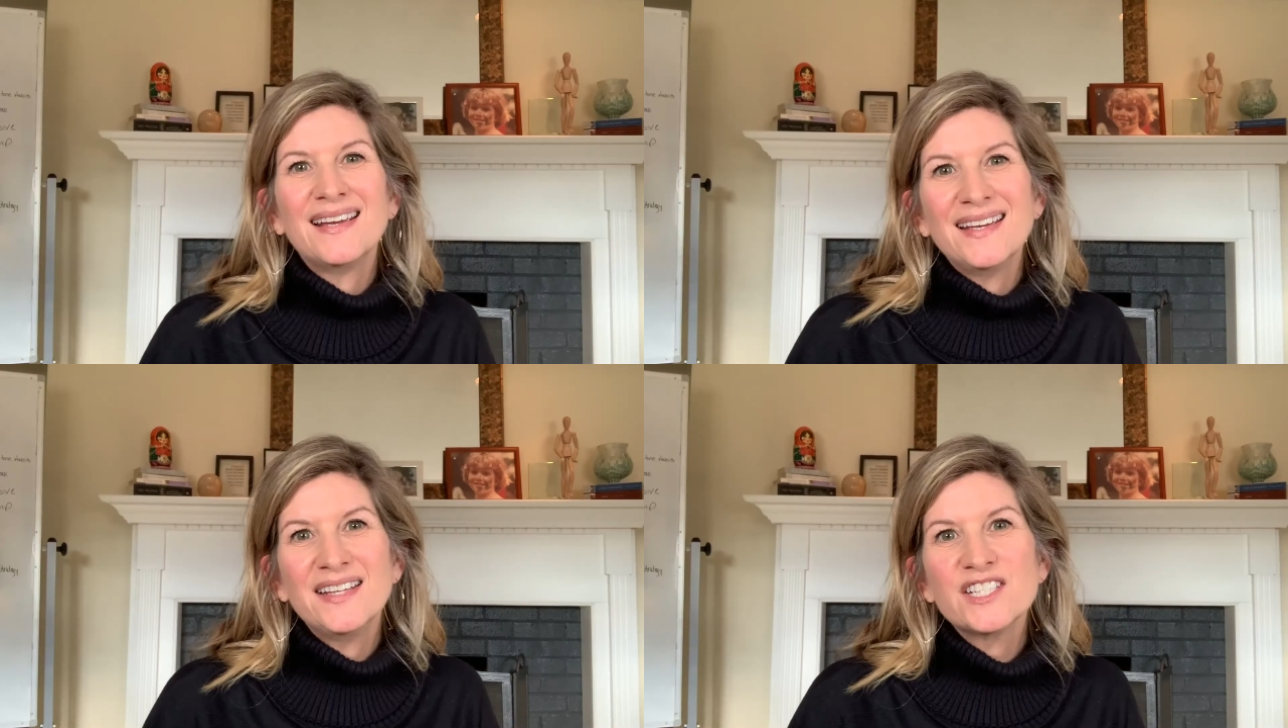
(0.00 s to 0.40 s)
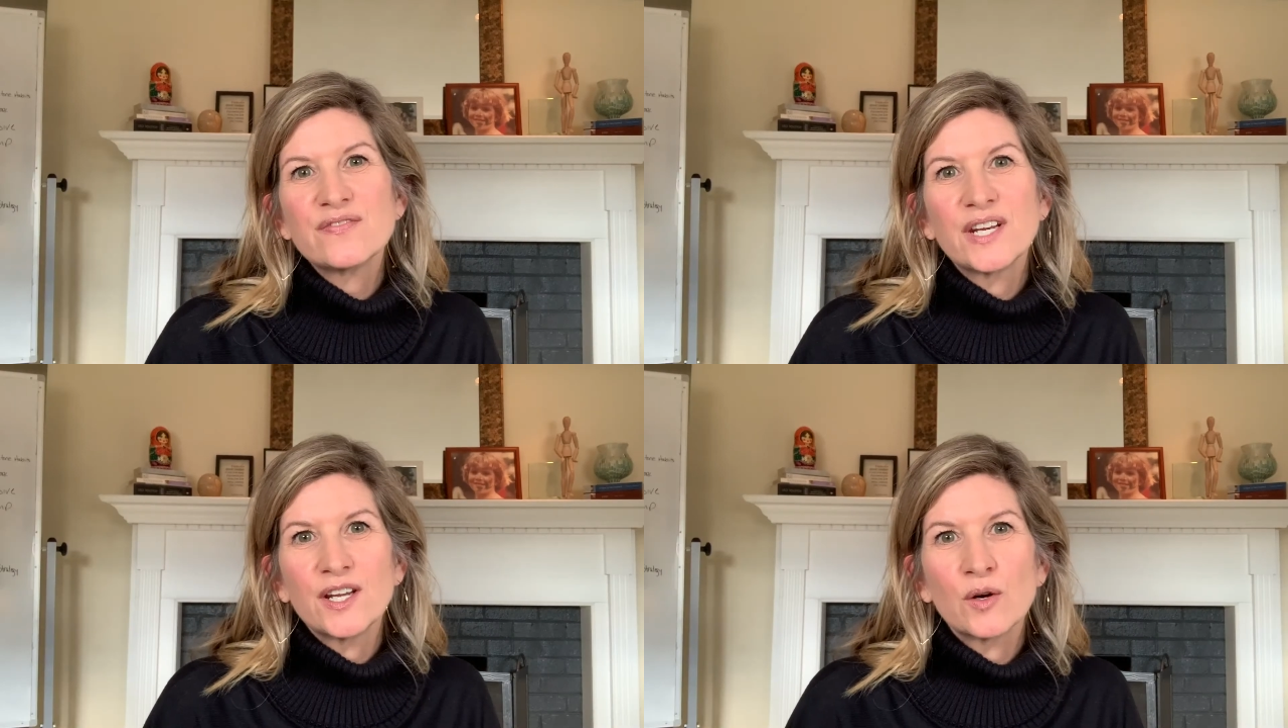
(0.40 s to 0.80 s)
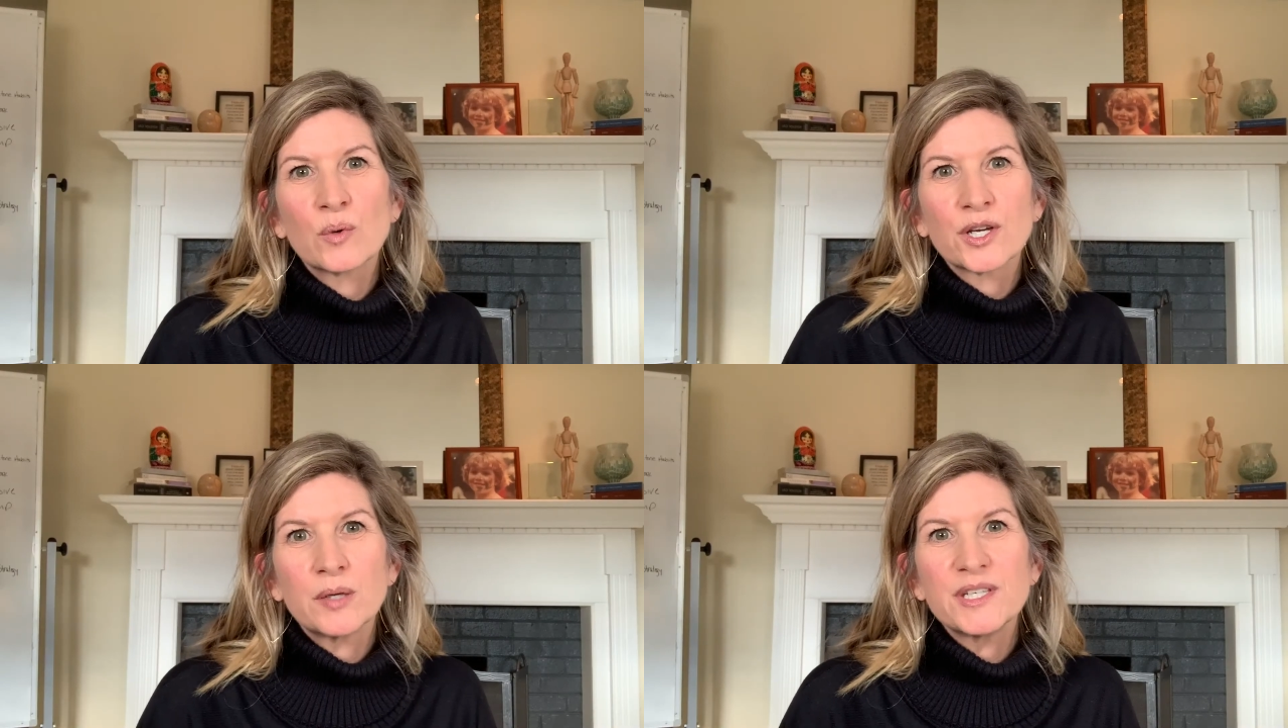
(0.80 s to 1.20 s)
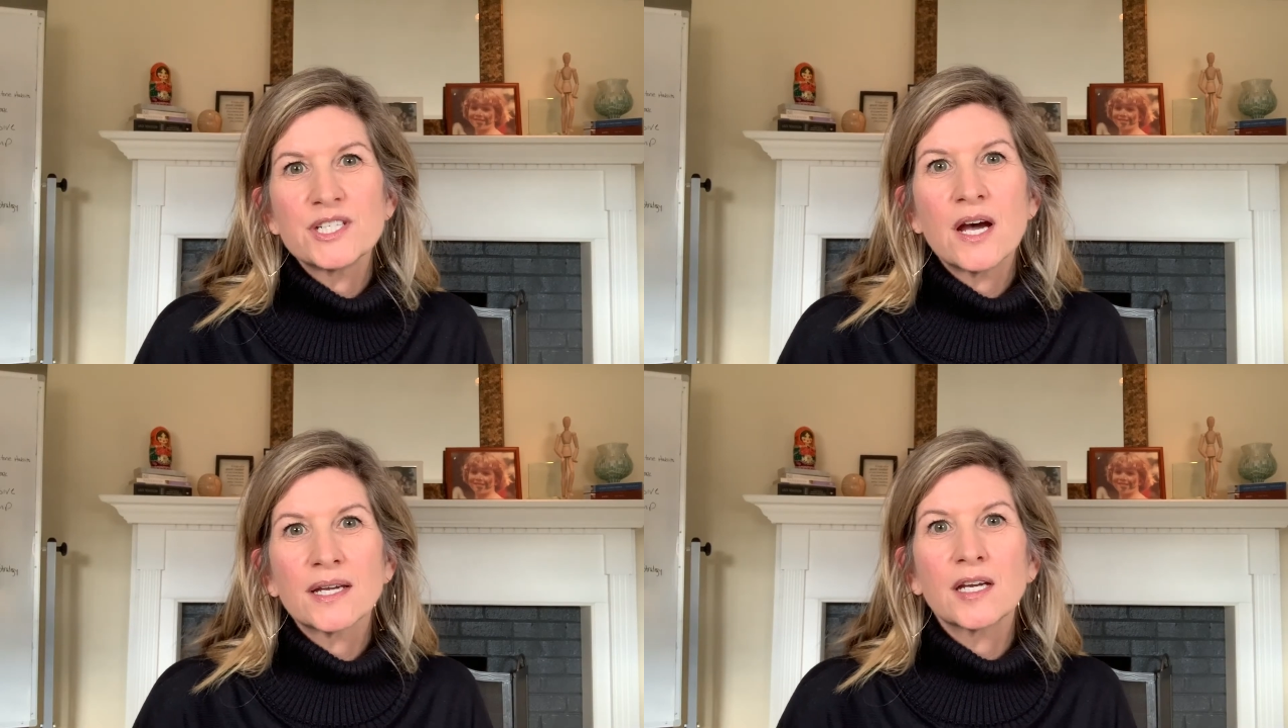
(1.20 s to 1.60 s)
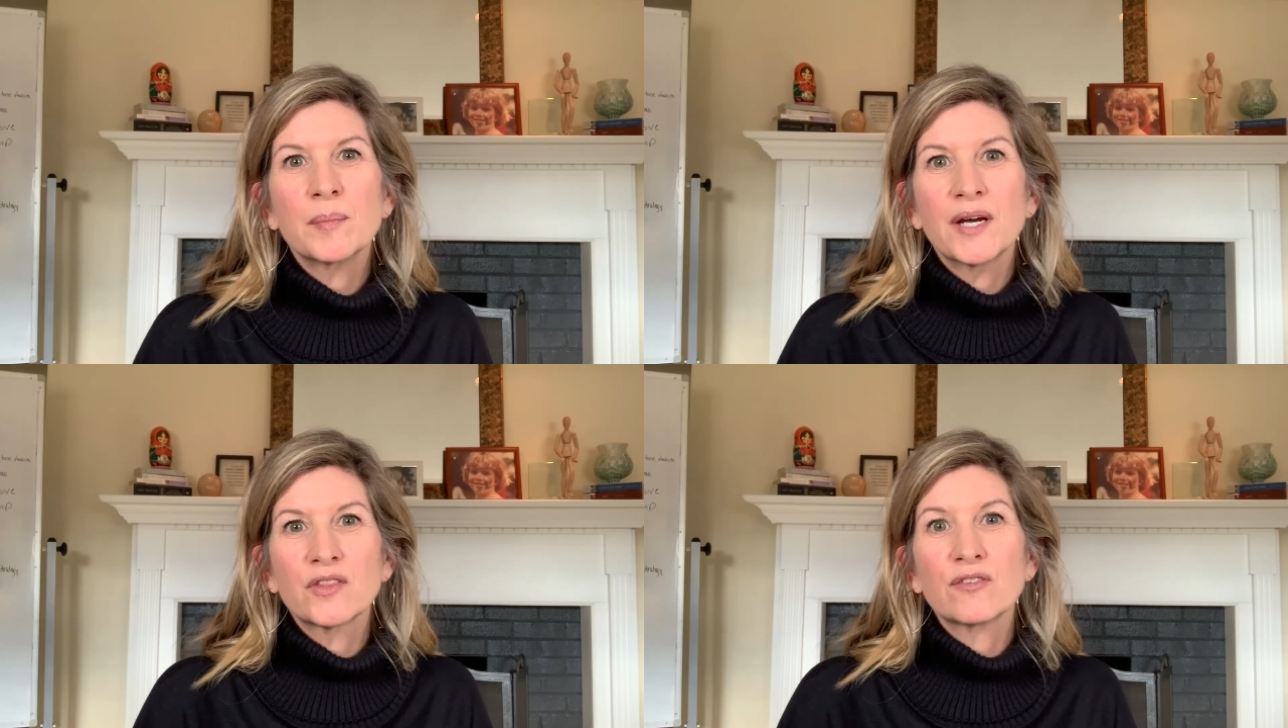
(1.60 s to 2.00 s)
In this video, we're going to be talking
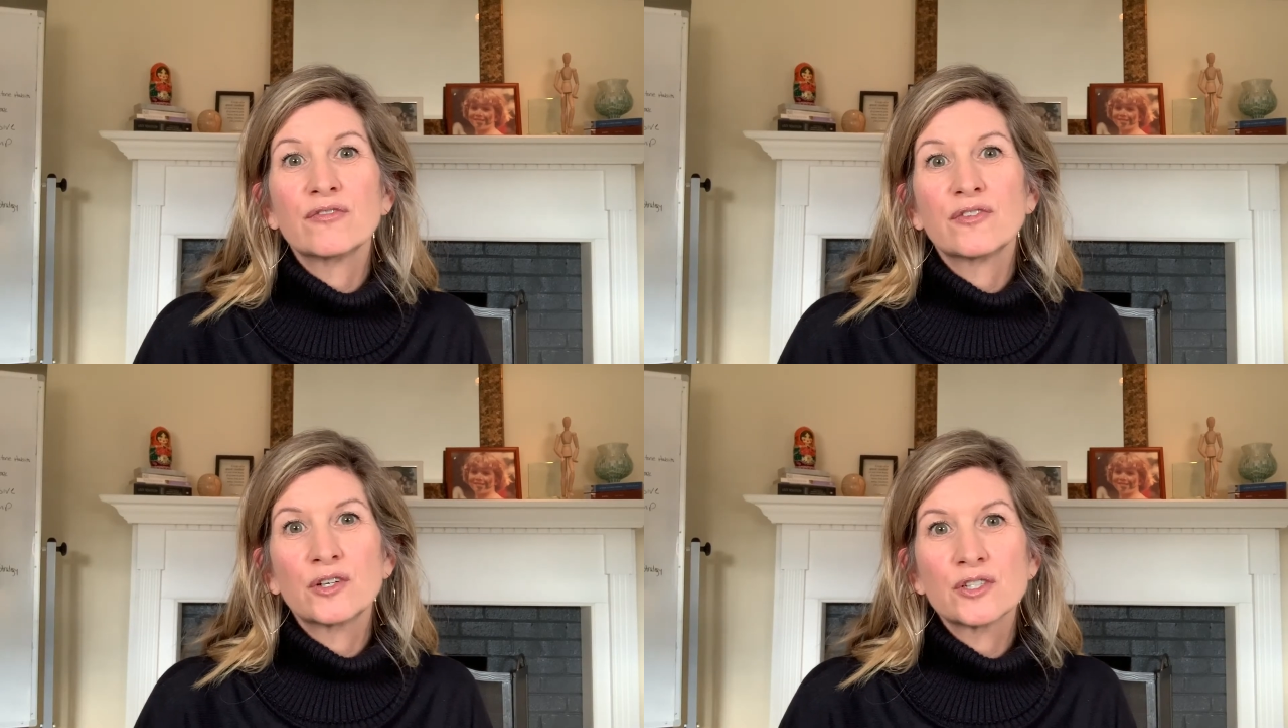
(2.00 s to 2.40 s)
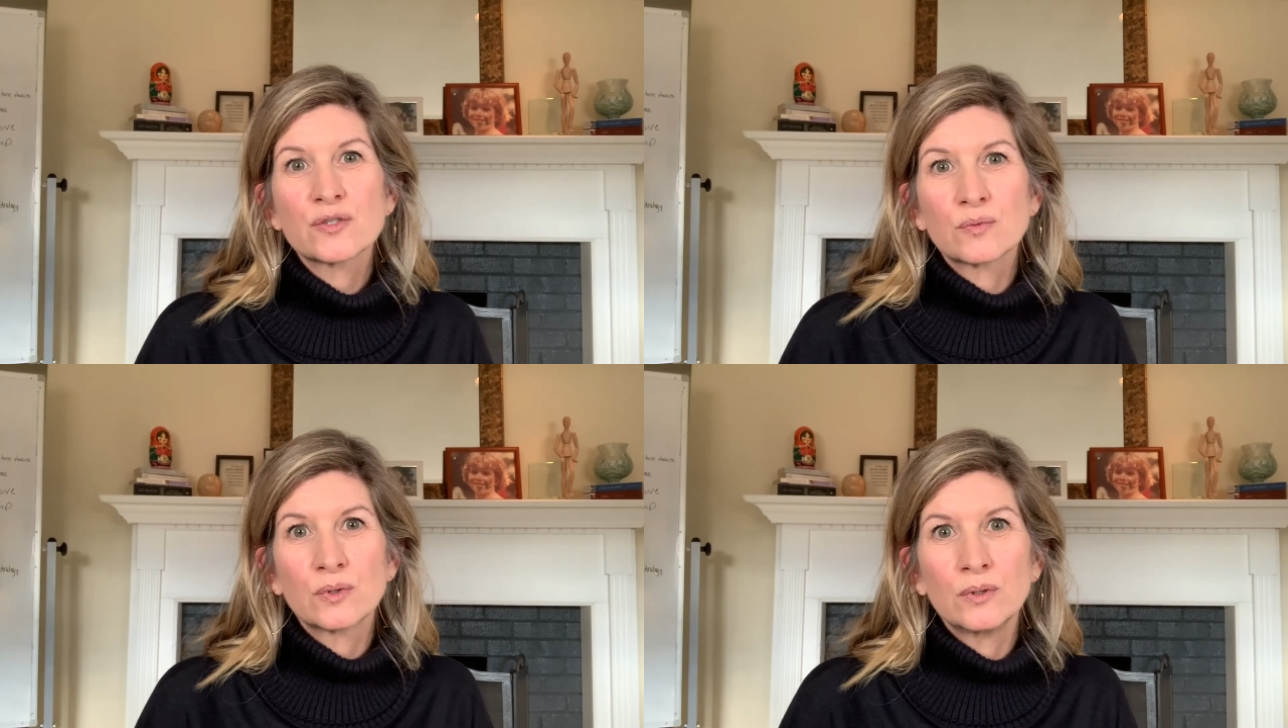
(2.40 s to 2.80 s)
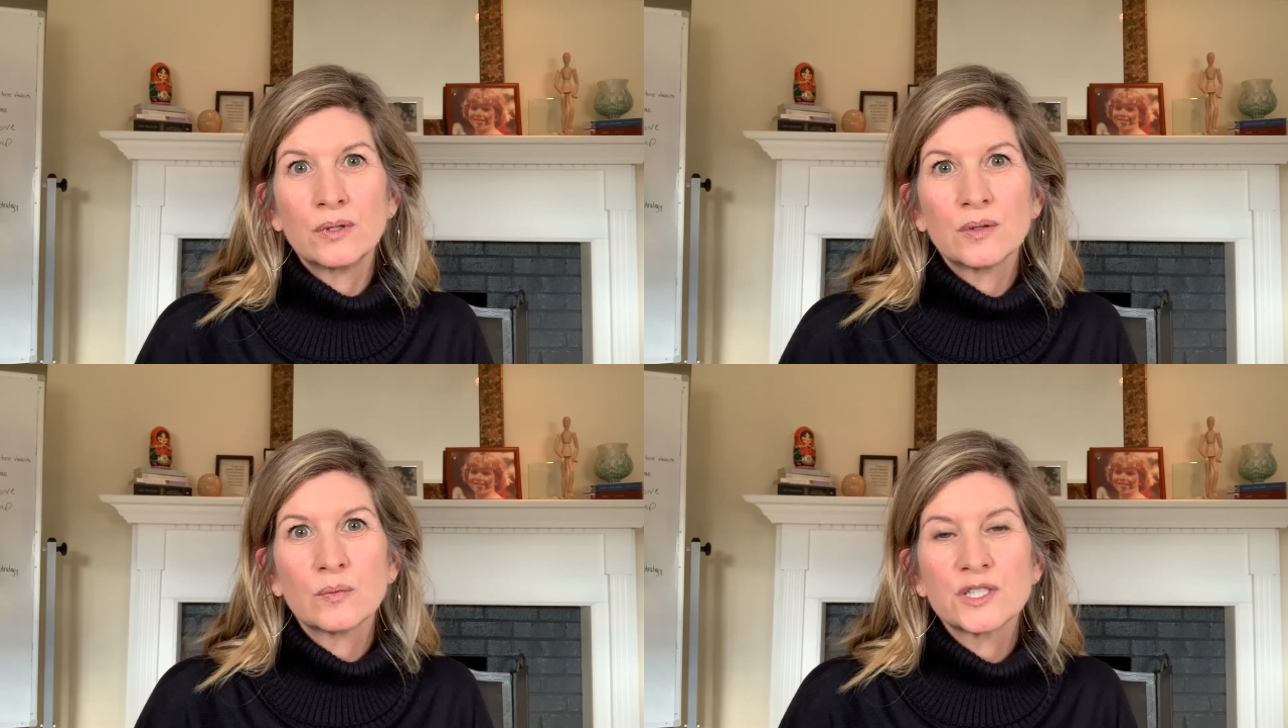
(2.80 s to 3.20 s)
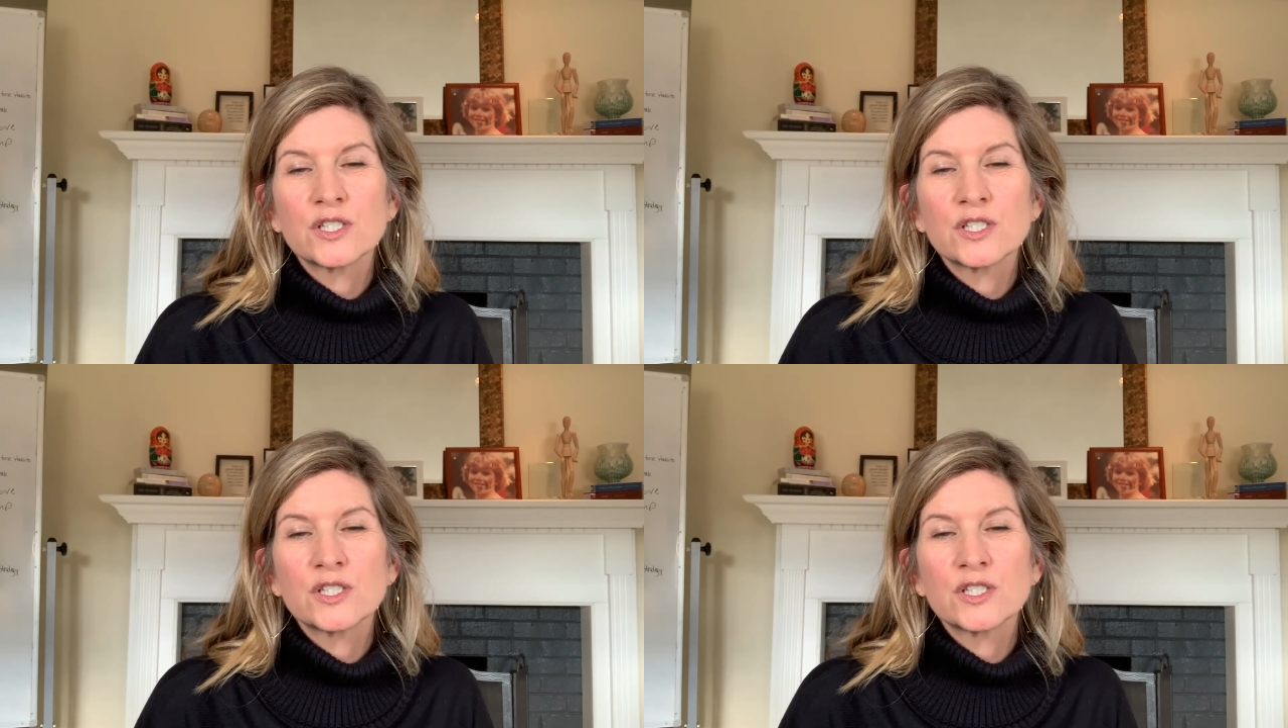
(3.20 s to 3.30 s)
about the first rule, which